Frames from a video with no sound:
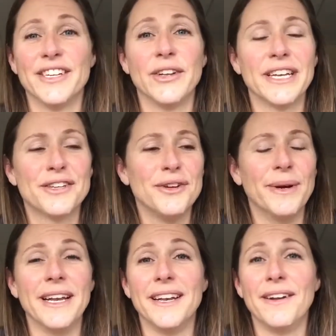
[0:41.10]
So let's
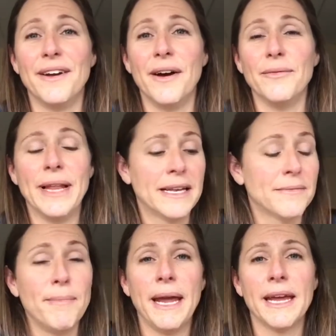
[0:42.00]
do it.
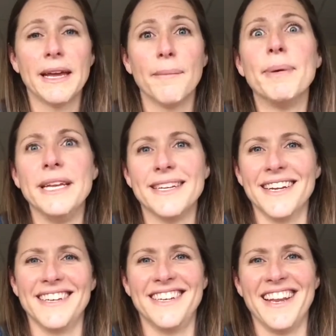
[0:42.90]
Let's make
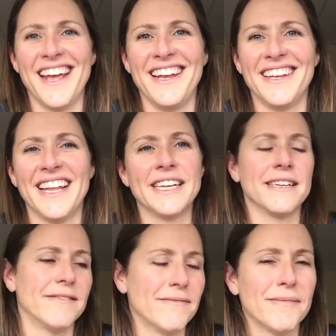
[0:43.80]
pizza today.
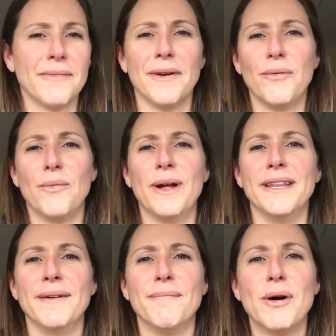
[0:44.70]
That's
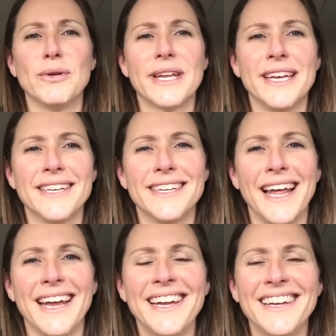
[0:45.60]
one that most kids
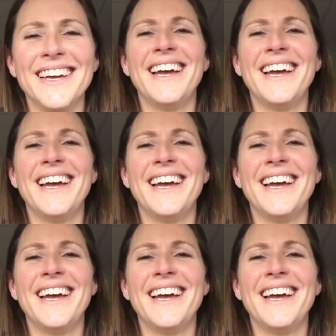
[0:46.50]
like.